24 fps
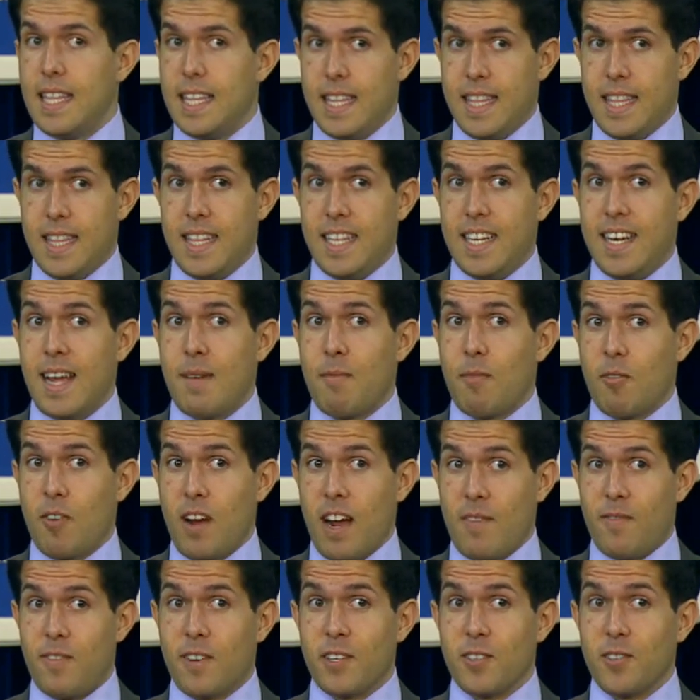the
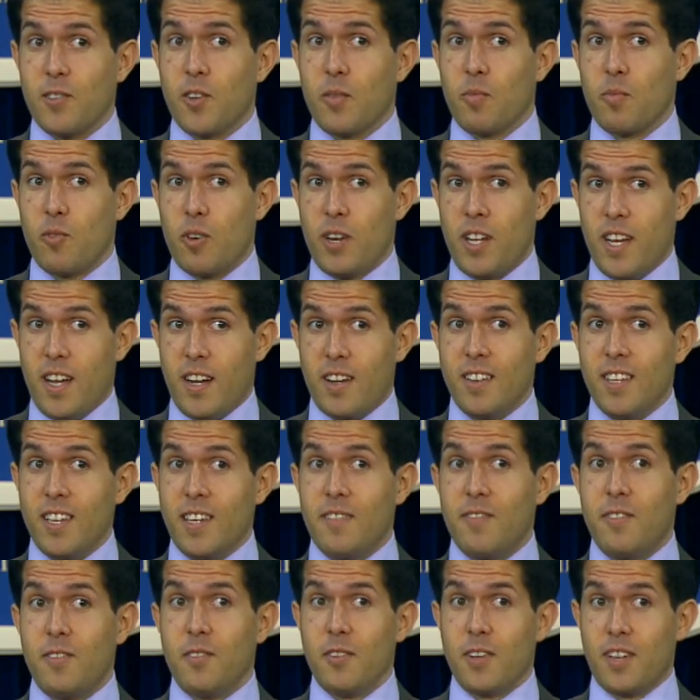demographics look pretty ugly
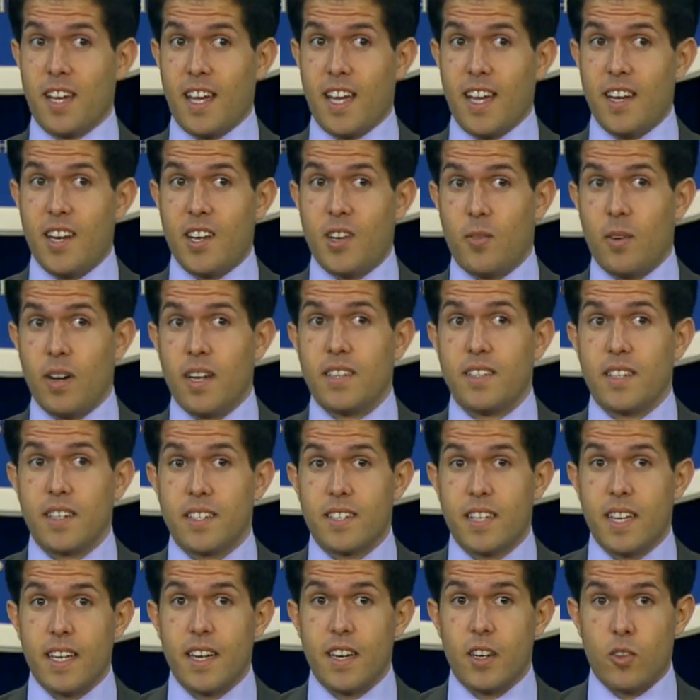if you look ahead to
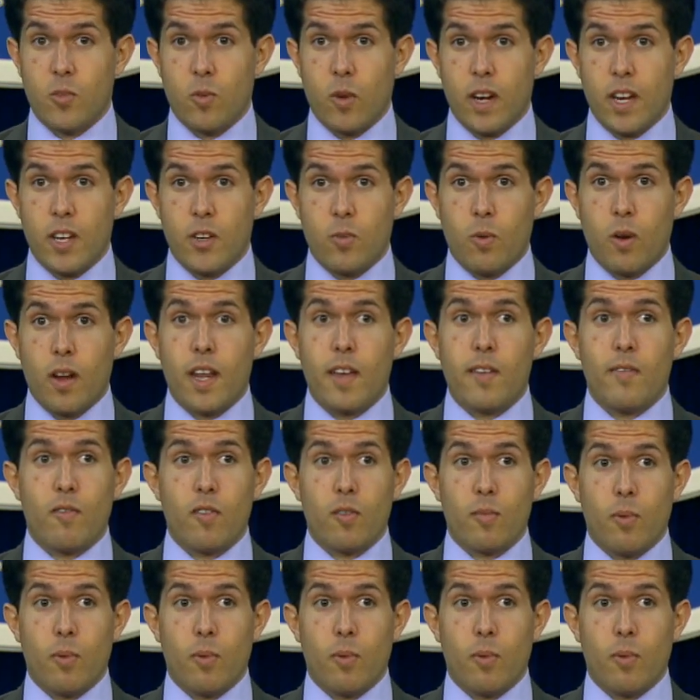2016 and 2020 for a